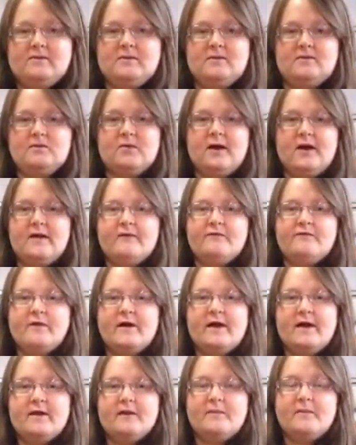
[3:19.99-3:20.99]
to try to
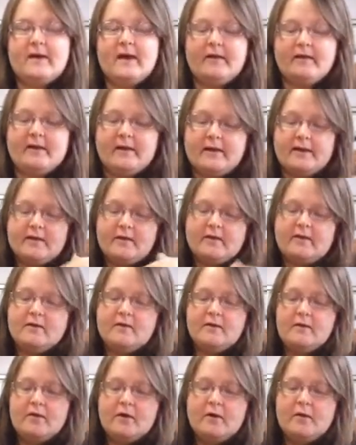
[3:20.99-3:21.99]
find a melon
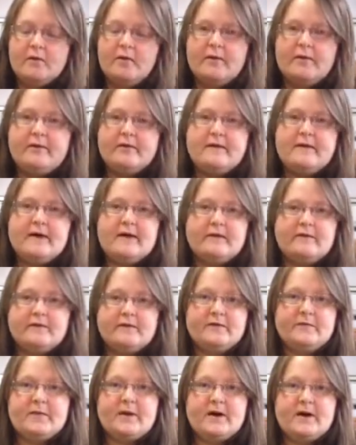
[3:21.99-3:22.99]
with a yellow
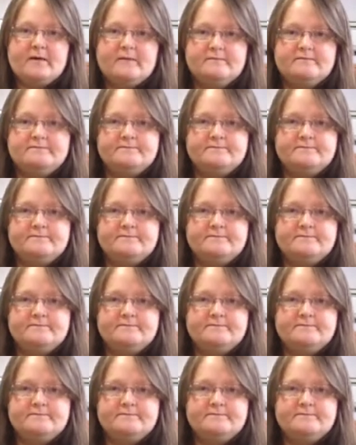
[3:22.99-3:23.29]
spot.